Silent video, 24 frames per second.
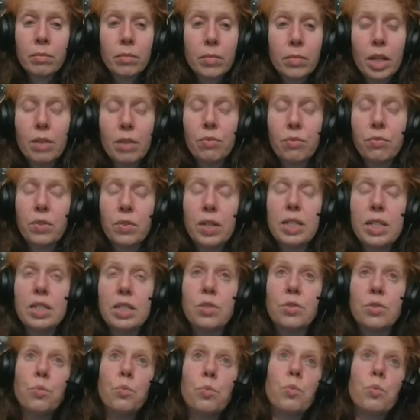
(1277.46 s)

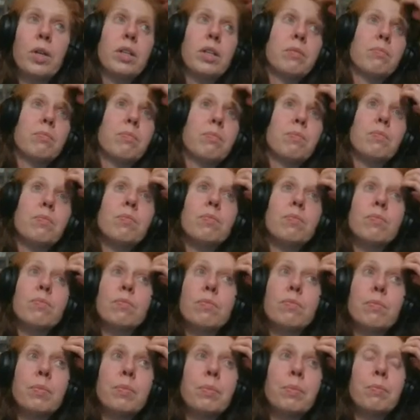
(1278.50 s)
Friends, when
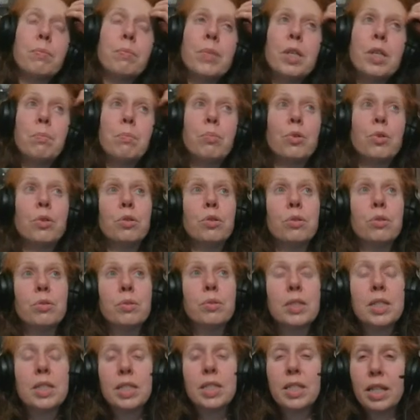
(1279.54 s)
people
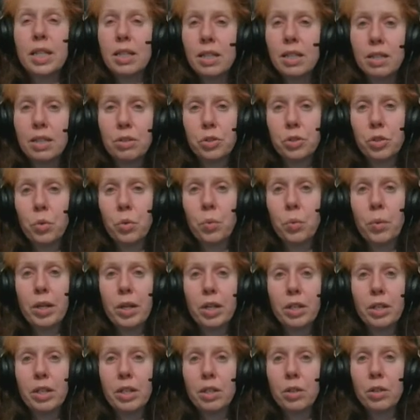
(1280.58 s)
say that there's no
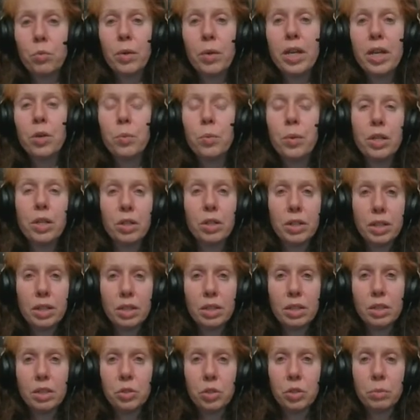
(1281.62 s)
way, way we are in
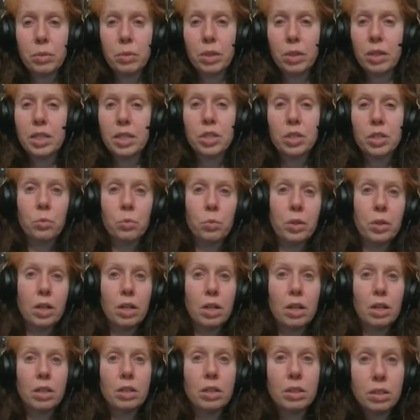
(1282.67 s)
the tribulation,
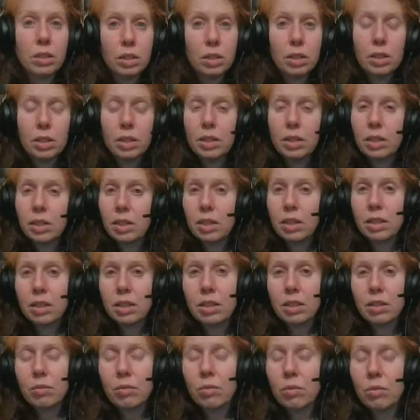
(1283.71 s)
well,
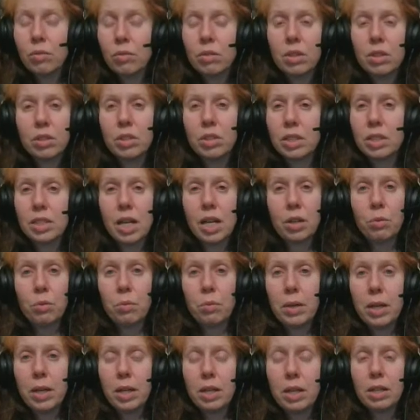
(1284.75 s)
they're just not
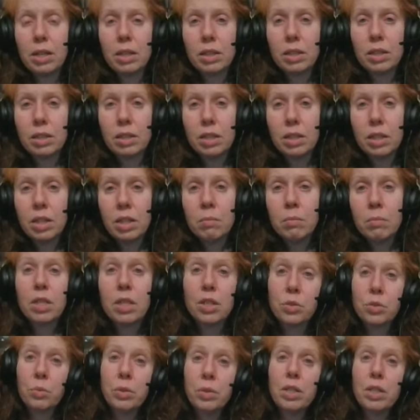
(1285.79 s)
awake,
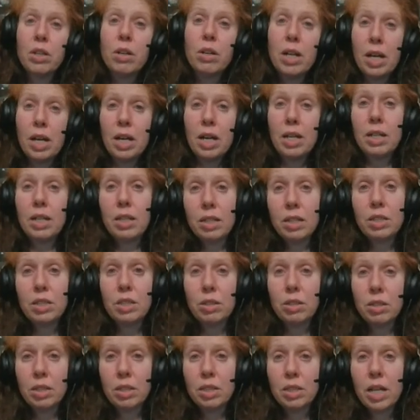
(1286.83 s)
because we are heading into
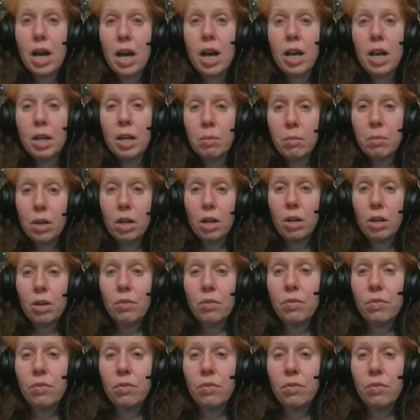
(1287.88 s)
the time of,